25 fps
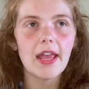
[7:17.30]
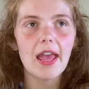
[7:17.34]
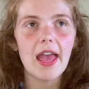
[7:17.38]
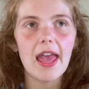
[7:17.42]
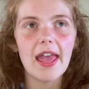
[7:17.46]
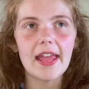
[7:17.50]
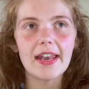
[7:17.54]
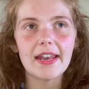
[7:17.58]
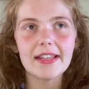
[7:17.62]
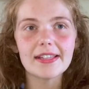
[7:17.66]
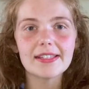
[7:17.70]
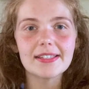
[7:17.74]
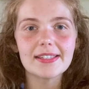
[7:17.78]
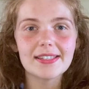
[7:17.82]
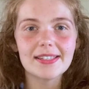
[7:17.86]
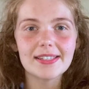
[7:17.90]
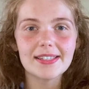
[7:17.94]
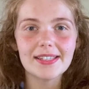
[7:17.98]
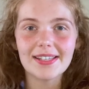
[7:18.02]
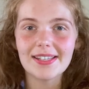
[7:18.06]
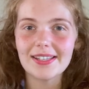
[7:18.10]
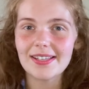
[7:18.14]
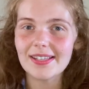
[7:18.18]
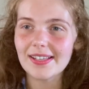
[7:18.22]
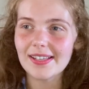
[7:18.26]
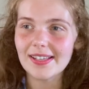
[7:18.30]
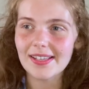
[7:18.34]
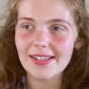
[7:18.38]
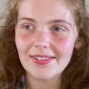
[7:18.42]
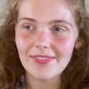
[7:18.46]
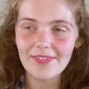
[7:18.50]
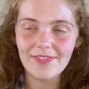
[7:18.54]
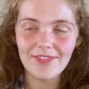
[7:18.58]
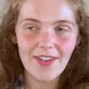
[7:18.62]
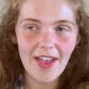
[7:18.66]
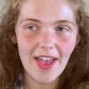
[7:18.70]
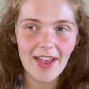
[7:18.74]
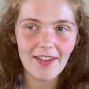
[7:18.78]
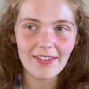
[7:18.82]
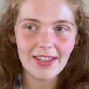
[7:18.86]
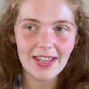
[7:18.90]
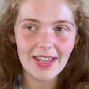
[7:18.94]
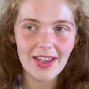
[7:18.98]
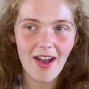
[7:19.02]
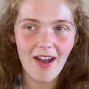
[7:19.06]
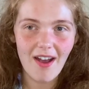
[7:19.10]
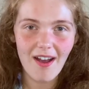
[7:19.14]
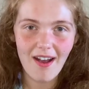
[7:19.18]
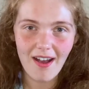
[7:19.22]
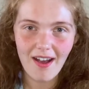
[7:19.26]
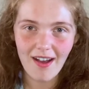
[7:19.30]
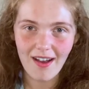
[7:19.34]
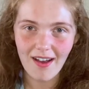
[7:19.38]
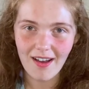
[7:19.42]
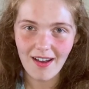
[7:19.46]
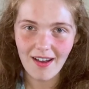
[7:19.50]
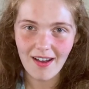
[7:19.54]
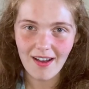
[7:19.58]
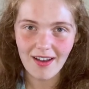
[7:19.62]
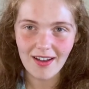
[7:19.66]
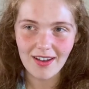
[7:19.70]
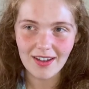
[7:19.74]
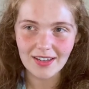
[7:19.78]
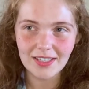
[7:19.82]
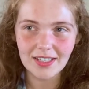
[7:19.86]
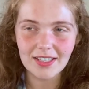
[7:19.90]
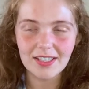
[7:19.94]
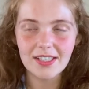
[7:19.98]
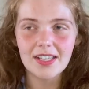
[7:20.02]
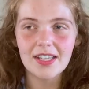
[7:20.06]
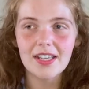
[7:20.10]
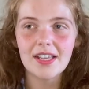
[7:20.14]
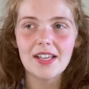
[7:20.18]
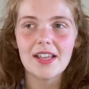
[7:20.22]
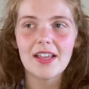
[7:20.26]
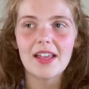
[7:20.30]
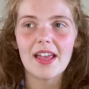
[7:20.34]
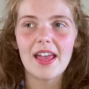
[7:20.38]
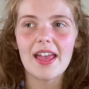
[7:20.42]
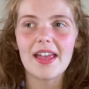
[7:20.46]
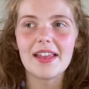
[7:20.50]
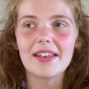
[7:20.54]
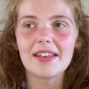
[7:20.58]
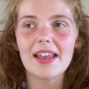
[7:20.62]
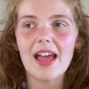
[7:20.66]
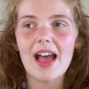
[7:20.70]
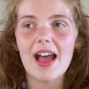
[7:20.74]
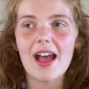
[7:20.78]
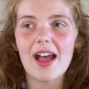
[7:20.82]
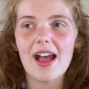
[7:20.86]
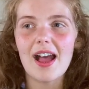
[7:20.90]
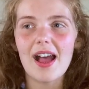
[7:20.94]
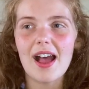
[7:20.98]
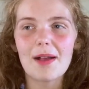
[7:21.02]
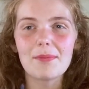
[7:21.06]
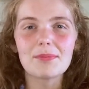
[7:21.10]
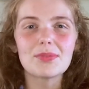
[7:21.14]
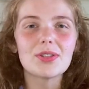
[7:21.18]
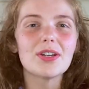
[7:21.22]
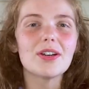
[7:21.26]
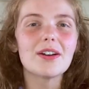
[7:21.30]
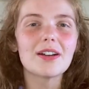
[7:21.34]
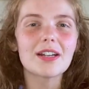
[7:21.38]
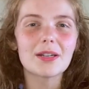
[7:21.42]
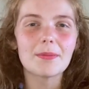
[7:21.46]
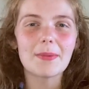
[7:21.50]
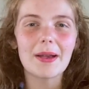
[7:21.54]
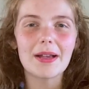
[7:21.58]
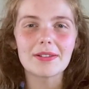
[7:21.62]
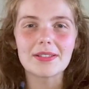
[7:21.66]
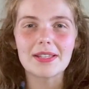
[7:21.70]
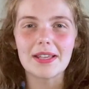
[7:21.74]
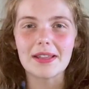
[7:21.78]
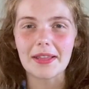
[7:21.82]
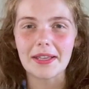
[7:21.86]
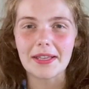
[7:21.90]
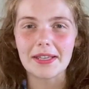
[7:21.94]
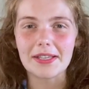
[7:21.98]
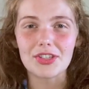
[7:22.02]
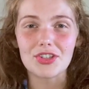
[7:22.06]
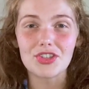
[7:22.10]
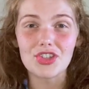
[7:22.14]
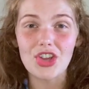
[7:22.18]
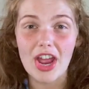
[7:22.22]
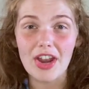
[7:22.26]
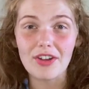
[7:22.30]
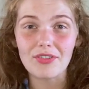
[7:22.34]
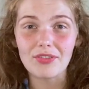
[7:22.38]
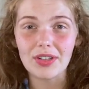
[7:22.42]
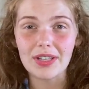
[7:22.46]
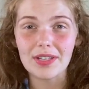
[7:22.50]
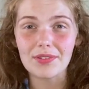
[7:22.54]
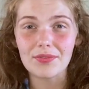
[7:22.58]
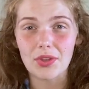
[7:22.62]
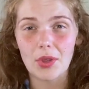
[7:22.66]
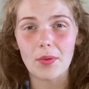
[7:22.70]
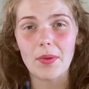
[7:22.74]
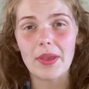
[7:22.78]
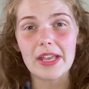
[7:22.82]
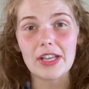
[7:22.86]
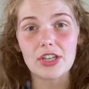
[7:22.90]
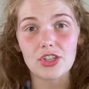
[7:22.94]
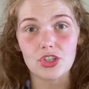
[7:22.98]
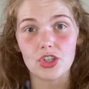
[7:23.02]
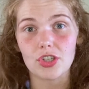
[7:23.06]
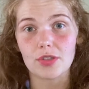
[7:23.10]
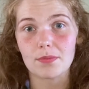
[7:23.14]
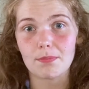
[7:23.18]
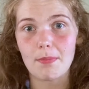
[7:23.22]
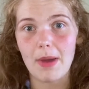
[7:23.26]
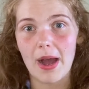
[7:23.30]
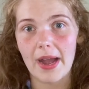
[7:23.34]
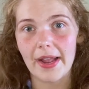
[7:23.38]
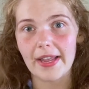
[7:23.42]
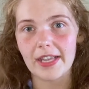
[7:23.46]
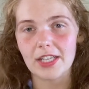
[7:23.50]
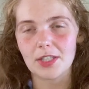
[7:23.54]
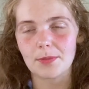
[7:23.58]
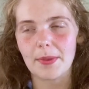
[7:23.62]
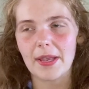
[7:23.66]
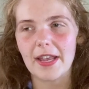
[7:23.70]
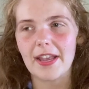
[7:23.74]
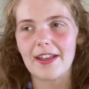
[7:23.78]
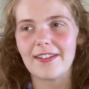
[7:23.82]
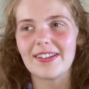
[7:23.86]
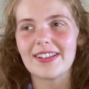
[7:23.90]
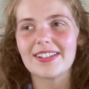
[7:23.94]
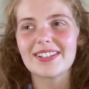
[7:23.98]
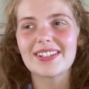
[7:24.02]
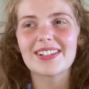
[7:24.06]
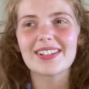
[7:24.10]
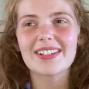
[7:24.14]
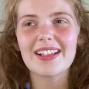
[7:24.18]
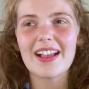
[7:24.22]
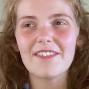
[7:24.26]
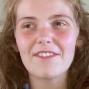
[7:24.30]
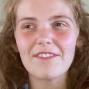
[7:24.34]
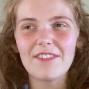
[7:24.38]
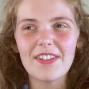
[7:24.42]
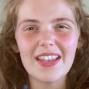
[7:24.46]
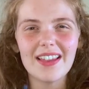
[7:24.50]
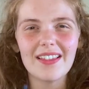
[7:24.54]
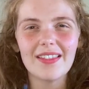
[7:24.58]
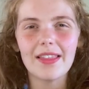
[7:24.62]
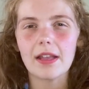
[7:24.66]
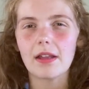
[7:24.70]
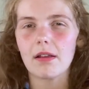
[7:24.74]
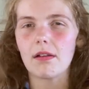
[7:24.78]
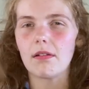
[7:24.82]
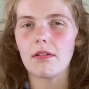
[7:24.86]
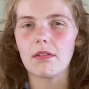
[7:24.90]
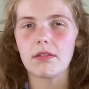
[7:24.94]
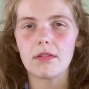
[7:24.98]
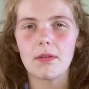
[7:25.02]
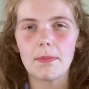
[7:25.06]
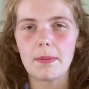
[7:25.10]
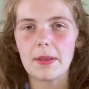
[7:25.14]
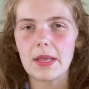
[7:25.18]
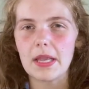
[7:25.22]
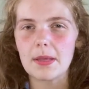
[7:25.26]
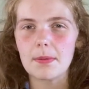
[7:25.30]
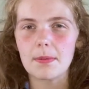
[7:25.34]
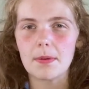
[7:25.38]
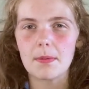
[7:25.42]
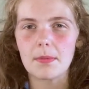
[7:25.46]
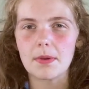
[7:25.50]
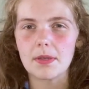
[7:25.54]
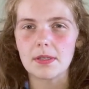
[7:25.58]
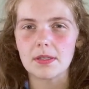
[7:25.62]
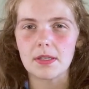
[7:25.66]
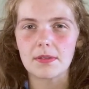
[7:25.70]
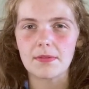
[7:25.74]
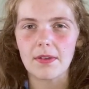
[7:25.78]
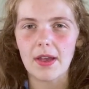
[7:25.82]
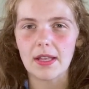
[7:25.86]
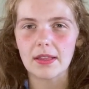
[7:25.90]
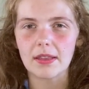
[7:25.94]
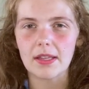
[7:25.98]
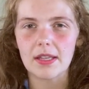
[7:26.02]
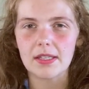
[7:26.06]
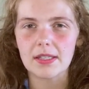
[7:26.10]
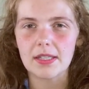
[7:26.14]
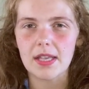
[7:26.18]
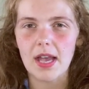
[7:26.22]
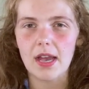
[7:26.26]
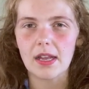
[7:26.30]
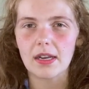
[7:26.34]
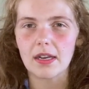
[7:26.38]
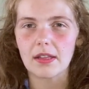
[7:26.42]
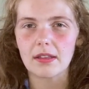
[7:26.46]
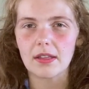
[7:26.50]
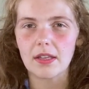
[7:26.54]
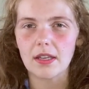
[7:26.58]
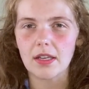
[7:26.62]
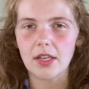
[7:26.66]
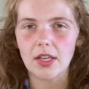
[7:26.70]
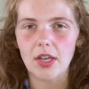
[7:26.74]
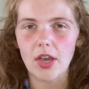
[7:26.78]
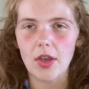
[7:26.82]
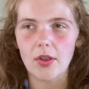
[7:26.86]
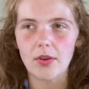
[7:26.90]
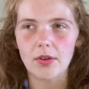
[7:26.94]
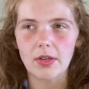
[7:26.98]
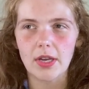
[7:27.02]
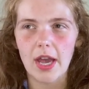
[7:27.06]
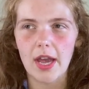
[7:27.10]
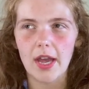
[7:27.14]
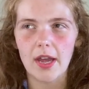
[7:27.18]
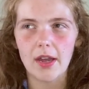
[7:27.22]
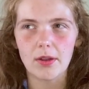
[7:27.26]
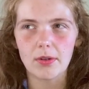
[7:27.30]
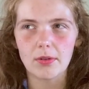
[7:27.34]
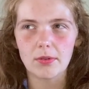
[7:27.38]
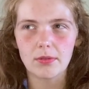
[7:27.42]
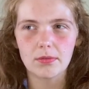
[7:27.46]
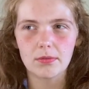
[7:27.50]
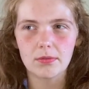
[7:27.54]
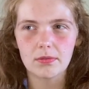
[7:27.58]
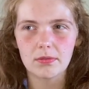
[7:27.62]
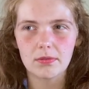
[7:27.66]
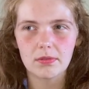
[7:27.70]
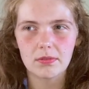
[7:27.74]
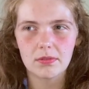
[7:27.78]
And it's very hard. And I'm talking about it like it's general, even though it is just my experience, because I feel like other people must have had this kind of thing go down.